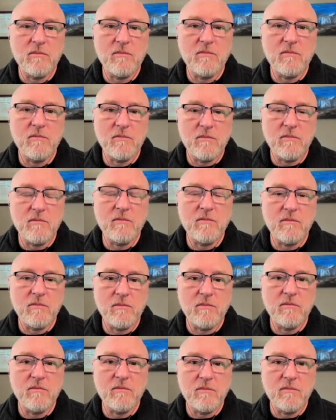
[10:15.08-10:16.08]

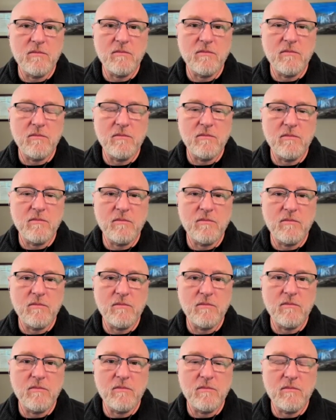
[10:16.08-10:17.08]

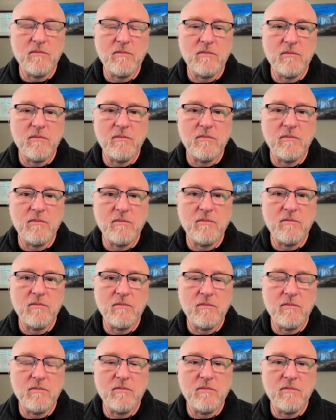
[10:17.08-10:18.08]

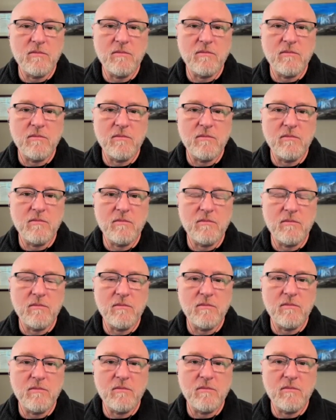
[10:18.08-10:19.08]

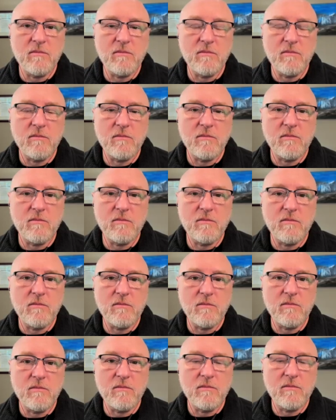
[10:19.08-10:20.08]

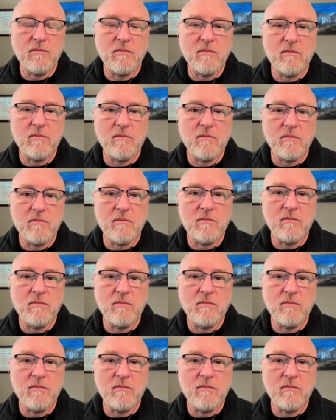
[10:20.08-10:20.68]
No words are spoken by the person on screen.